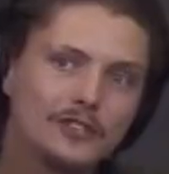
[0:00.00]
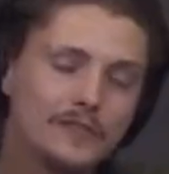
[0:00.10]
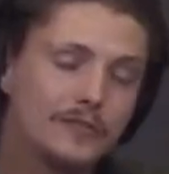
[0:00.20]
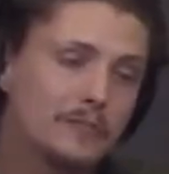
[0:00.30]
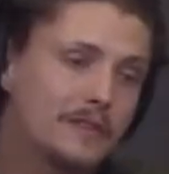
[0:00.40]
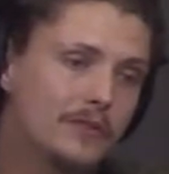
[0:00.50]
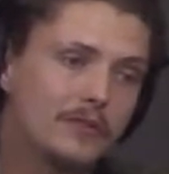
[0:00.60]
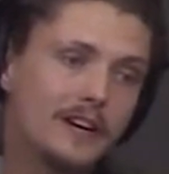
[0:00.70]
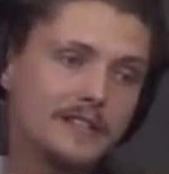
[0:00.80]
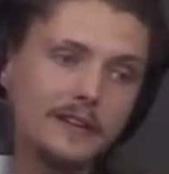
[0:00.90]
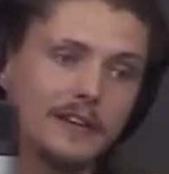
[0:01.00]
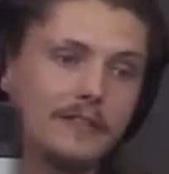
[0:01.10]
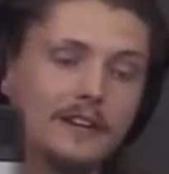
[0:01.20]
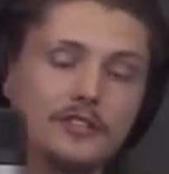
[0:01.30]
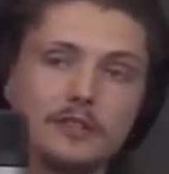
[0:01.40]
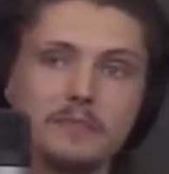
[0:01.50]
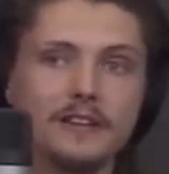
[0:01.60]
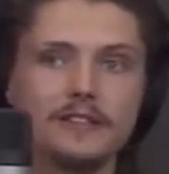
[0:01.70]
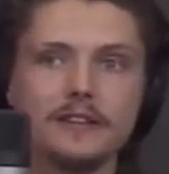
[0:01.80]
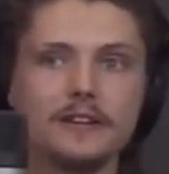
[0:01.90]
Also for me, for writing lyrics, mm-hmm.
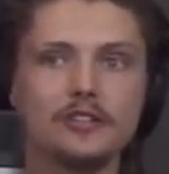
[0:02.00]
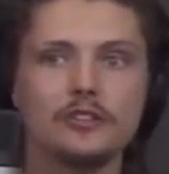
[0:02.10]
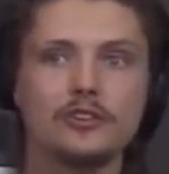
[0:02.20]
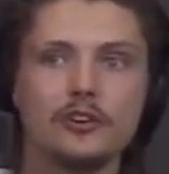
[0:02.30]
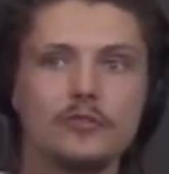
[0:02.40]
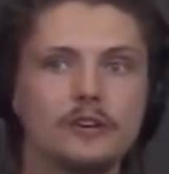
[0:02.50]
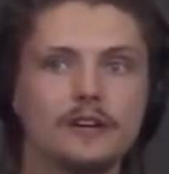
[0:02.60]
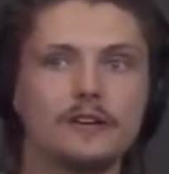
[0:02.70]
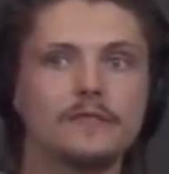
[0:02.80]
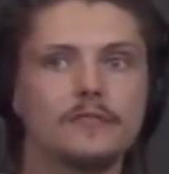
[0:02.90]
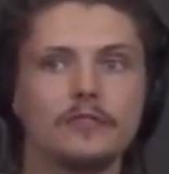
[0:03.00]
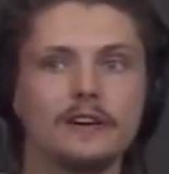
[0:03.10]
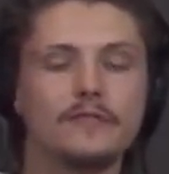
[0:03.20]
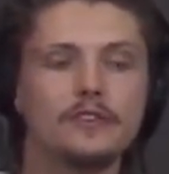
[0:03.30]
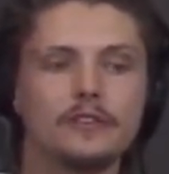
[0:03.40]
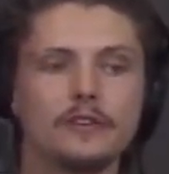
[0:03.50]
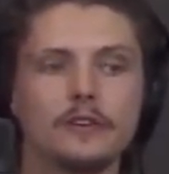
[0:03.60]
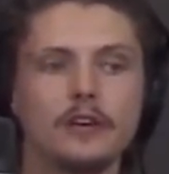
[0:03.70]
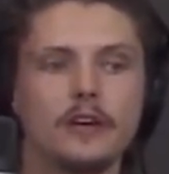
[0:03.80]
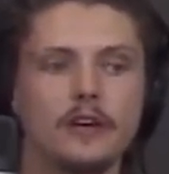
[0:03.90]
meditation, yoga, for
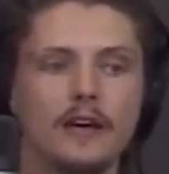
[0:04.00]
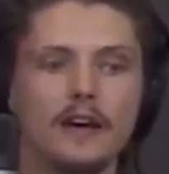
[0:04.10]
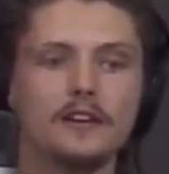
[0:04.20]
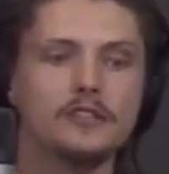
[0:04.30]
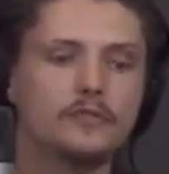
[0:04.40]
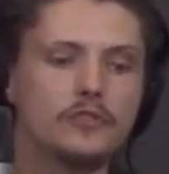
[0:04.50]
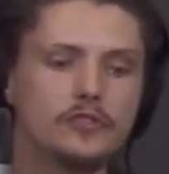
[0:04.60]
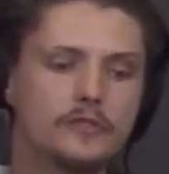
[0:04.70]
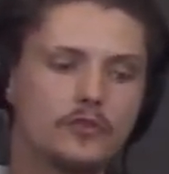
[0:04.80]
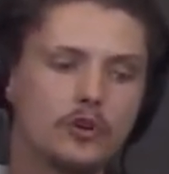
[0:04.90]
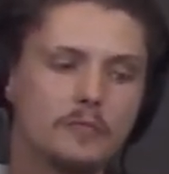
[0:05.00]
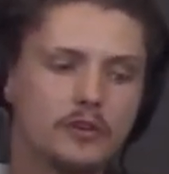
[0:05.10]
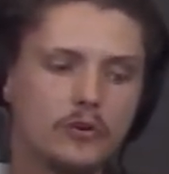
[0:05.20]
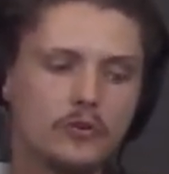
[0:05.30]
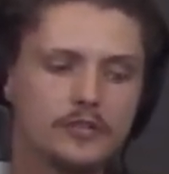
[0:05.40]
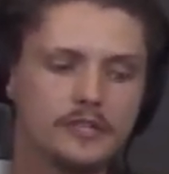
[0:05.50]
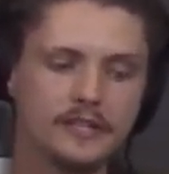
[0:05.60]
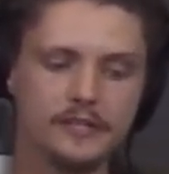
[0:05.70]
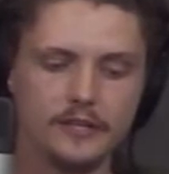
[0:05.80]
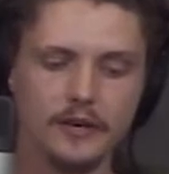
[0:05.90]
everything. And it's first of all because
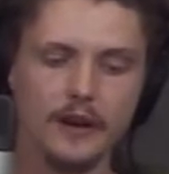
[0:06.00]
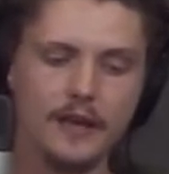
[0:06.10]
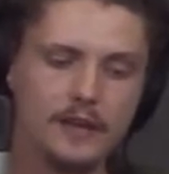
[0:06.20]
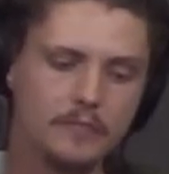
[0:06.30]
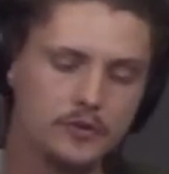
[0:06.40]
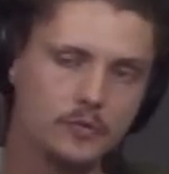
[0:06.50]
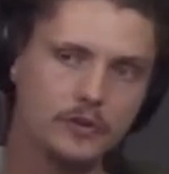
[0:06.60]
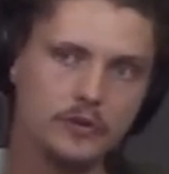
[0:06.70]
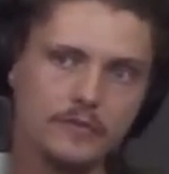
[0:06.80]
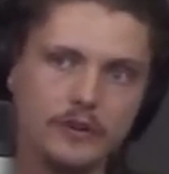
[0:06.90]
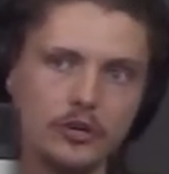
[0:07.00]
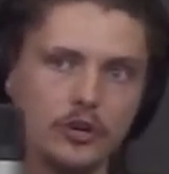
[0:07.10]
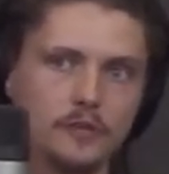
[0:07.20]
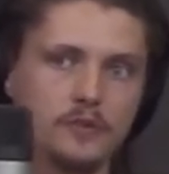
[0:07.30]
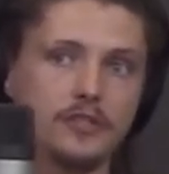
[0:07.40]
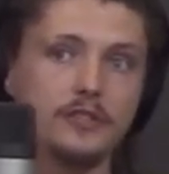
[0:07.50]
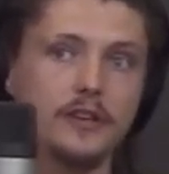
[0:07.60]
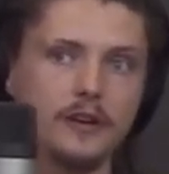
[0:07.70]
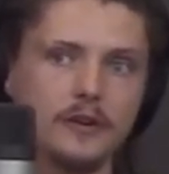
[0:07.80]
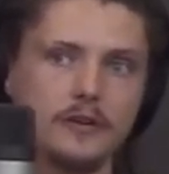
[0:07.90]
this uh, layer between Earth and the cosmos is
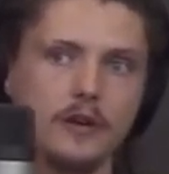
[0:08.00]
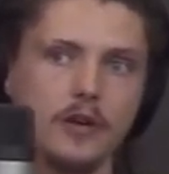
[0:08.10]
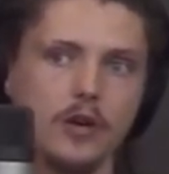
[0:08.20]
thinner,